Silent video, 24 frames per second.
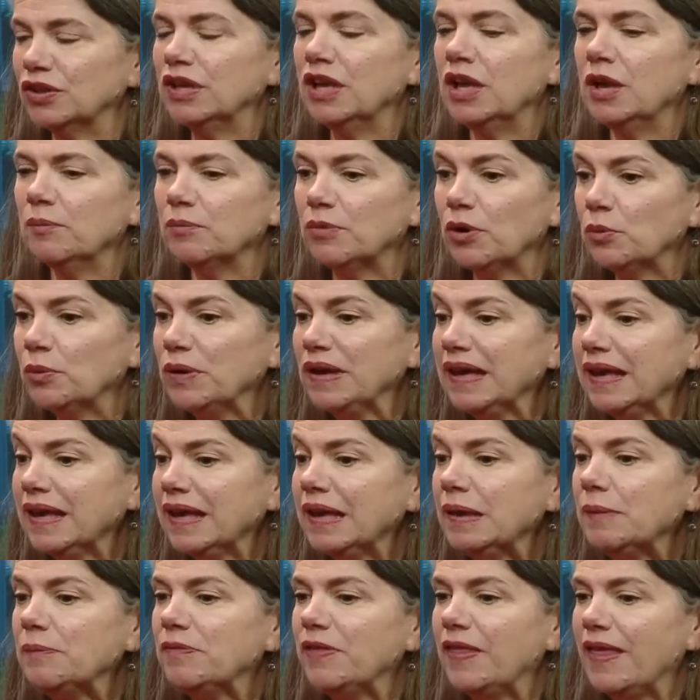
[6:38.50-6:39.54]
Okay. But we
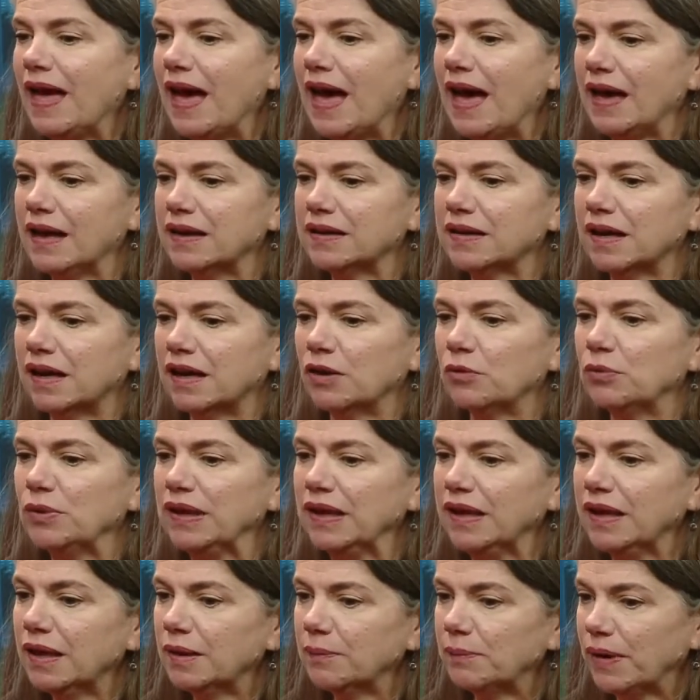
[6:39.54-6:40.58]
keep that, uh, we
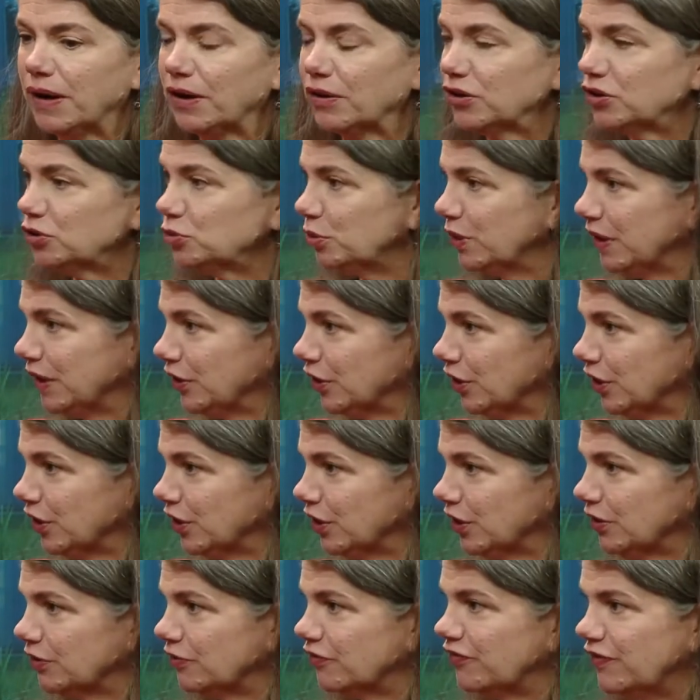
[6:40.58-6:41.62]
keep our
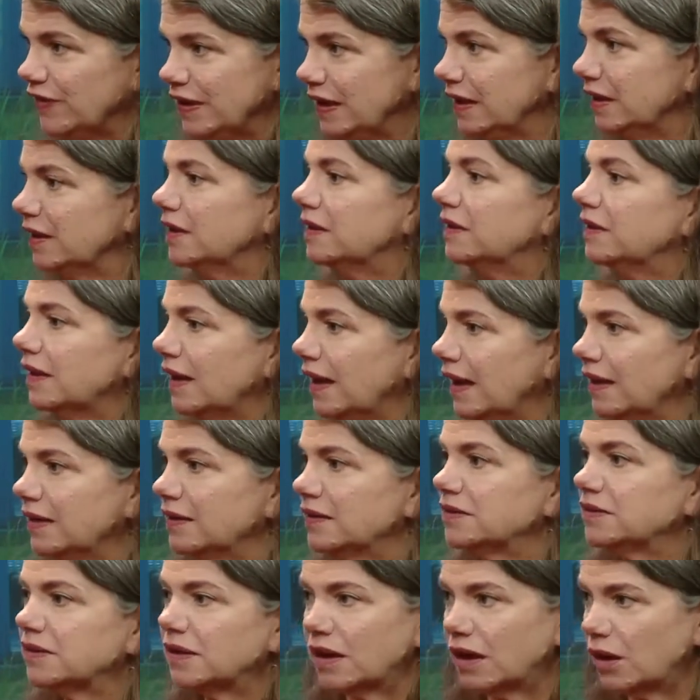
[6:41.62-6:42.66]
Twitter feed
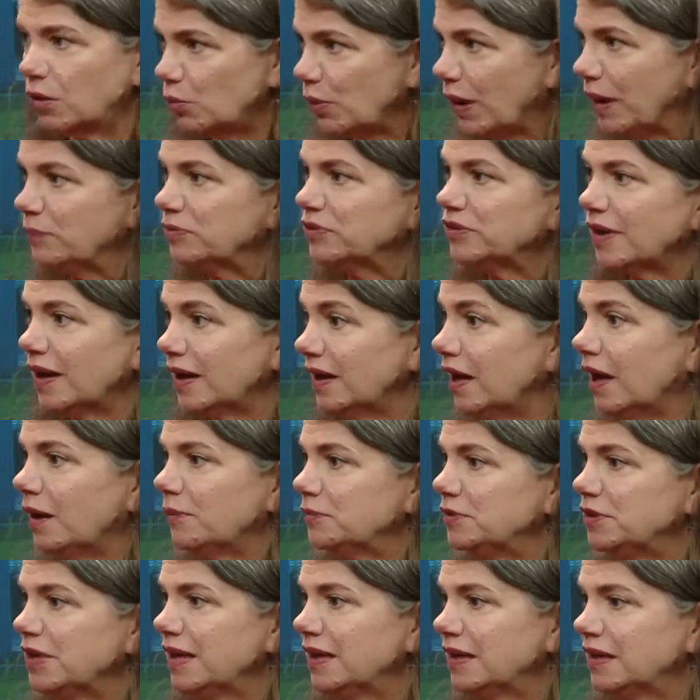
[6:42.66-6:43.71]
and uh, website
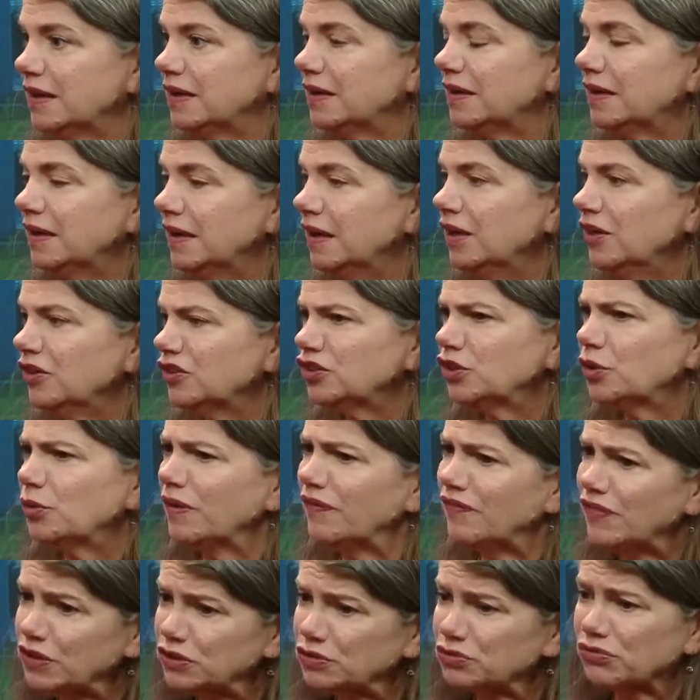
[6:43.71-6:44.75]
updated. So
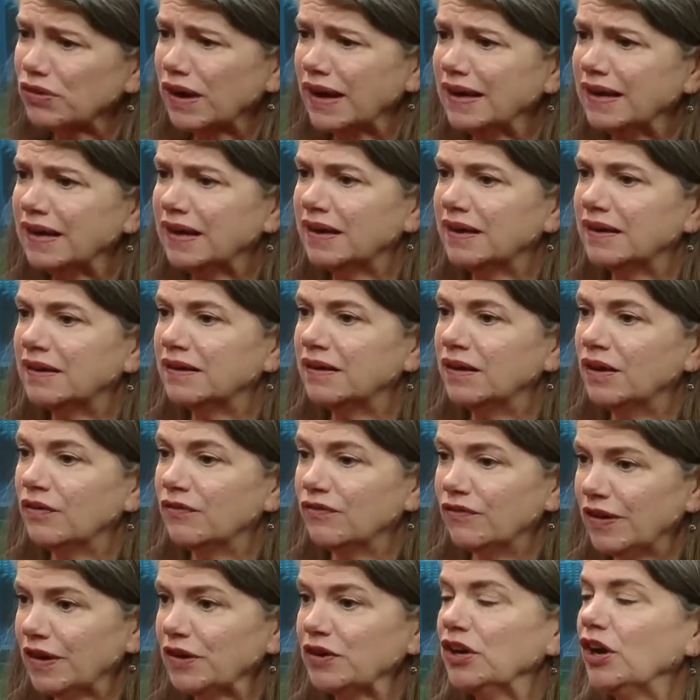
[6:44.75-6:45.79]
if it's raining
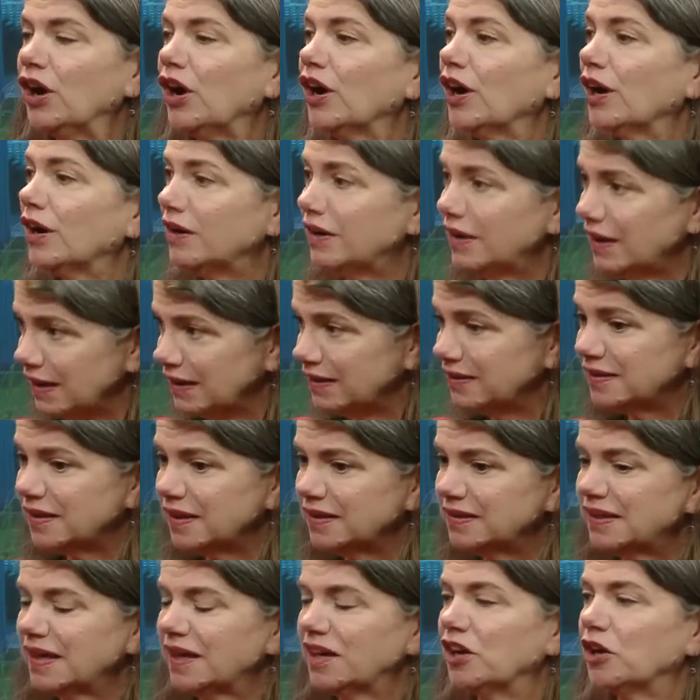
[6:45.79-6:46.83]
very hard in
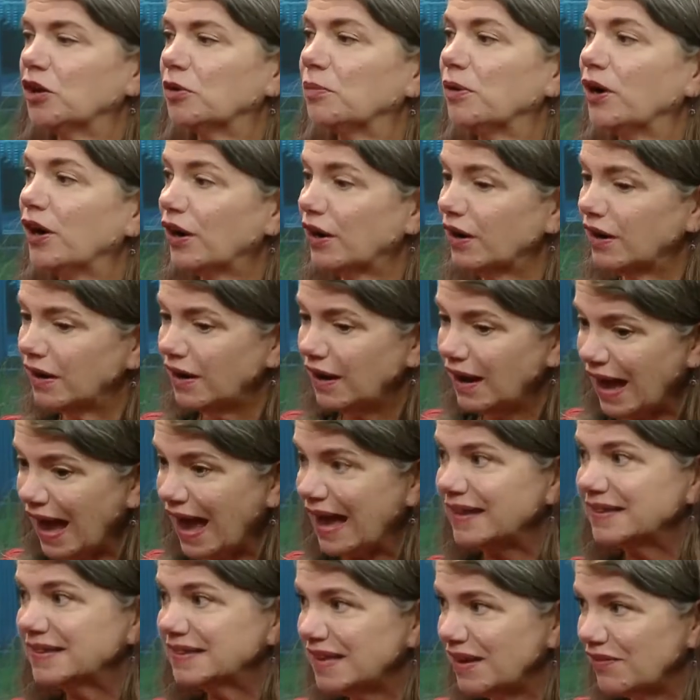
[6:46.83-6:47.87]
Centennial Park
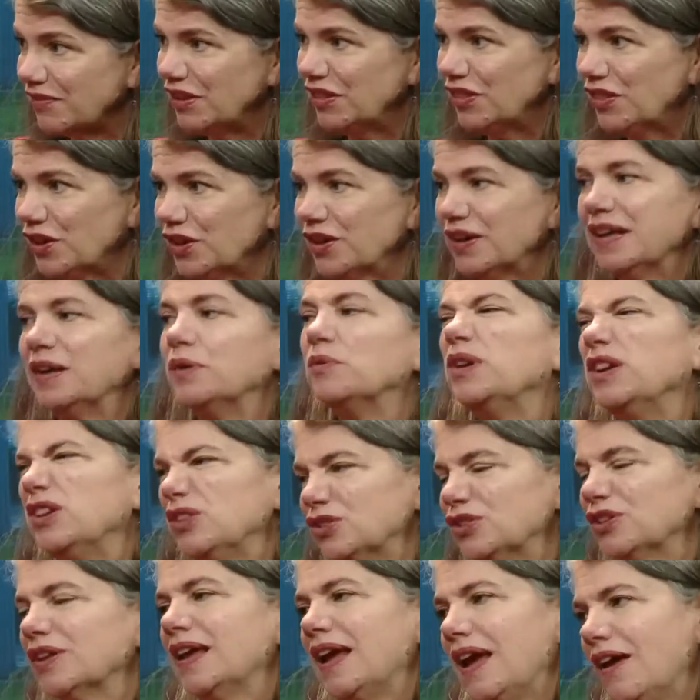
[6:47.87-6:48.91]
at seven thirty, we
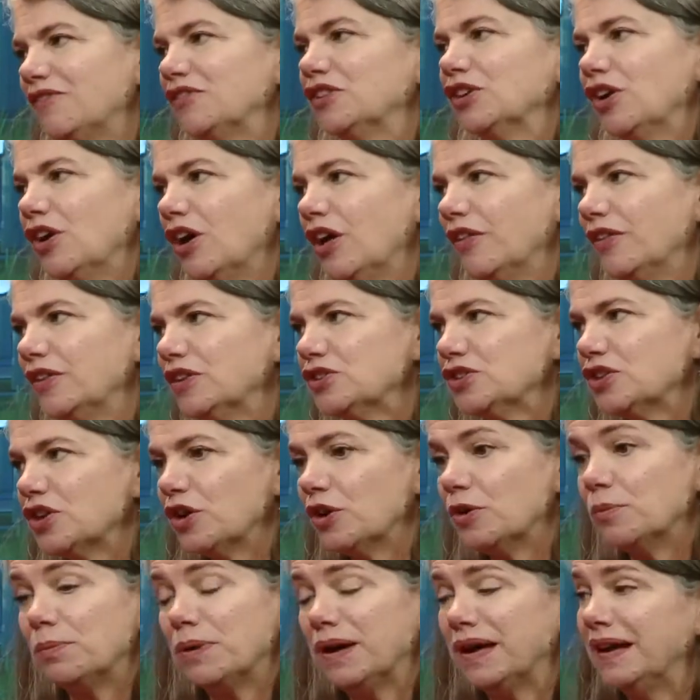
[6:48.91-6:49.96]
usually have to call okay. the
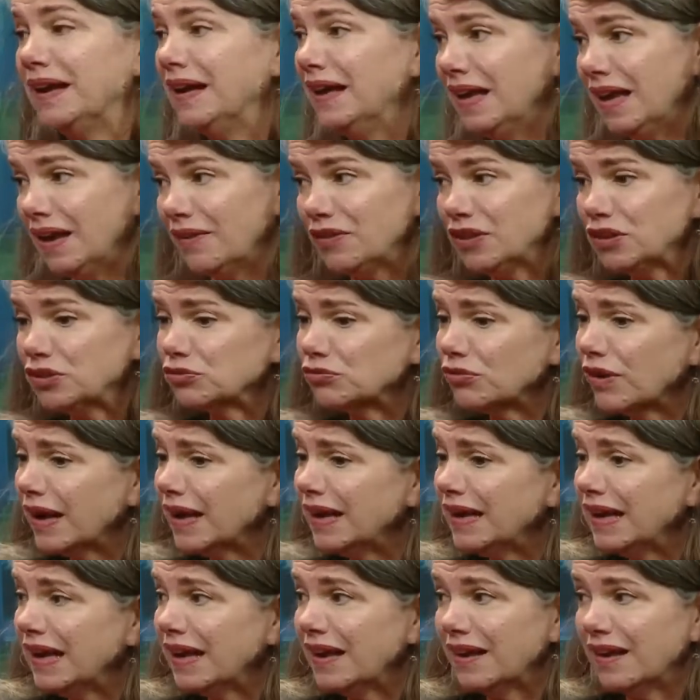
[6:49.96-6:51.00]
show. But if it's
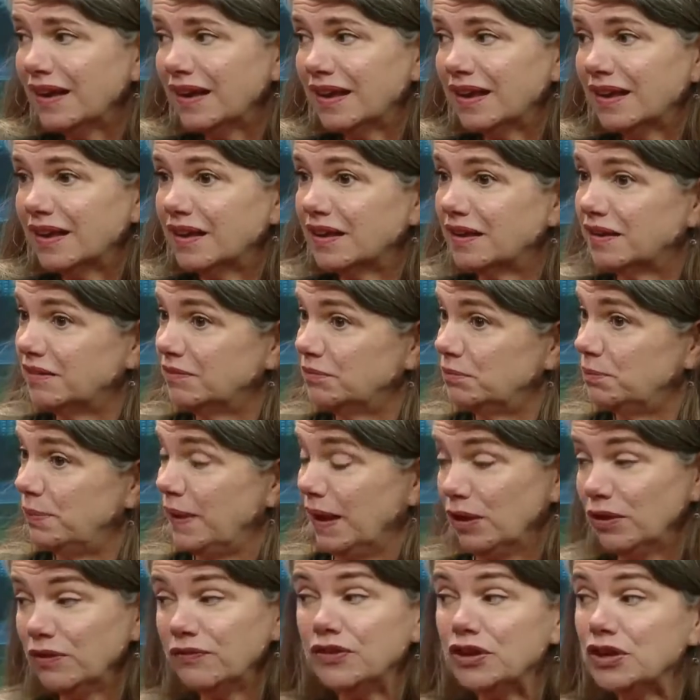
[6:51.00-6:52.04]
raining in
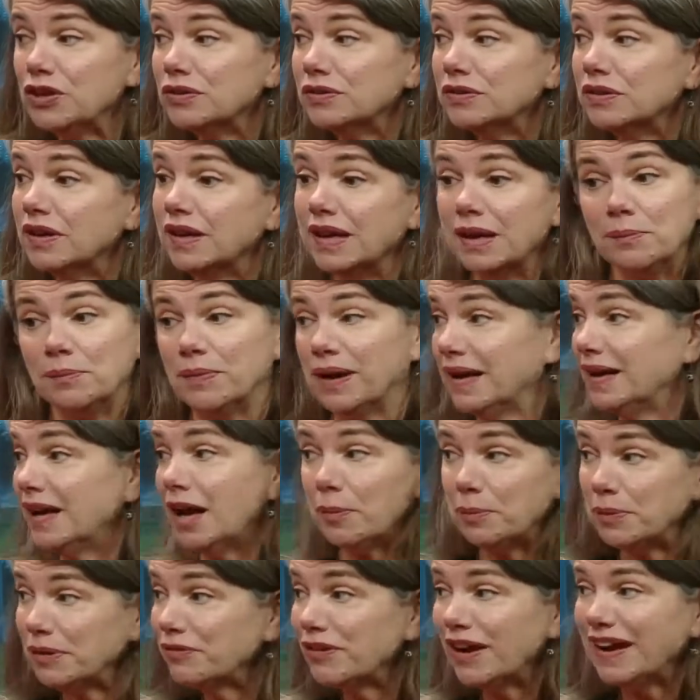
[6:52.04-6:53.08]
Bellevue, it might
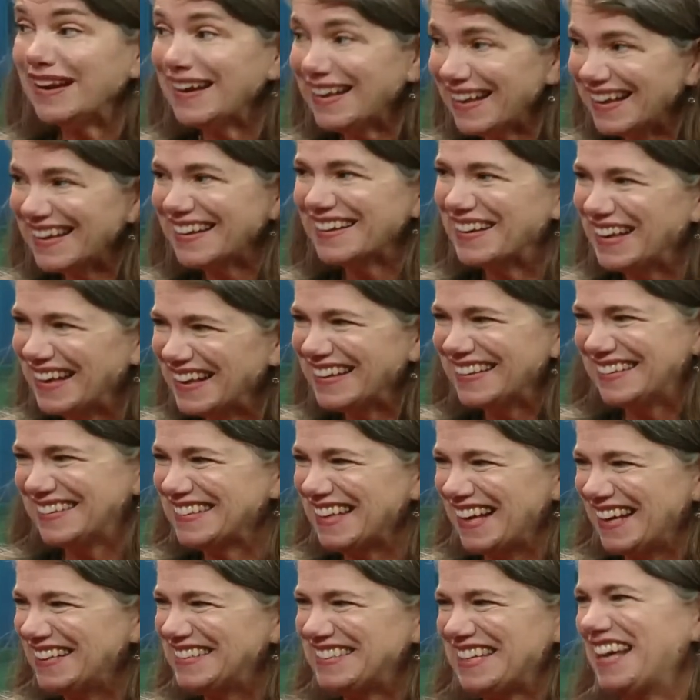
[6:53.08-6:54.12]
not be raining.
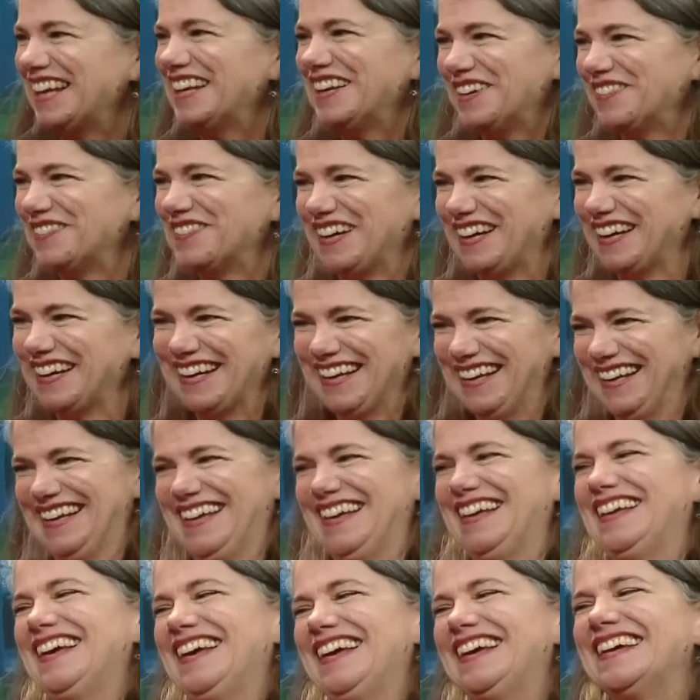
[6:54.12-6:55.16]
Exactly. In That's the way Park. Our
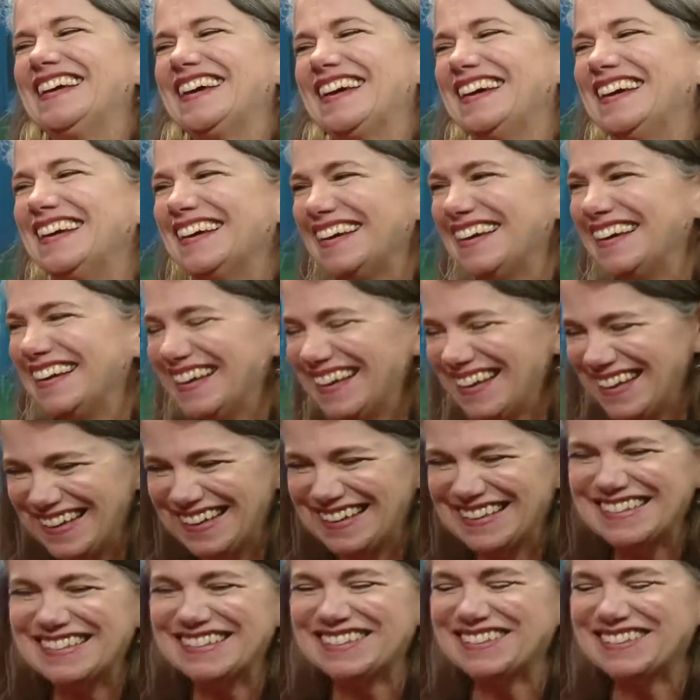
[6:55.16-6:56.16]
weather is around here, isn't it's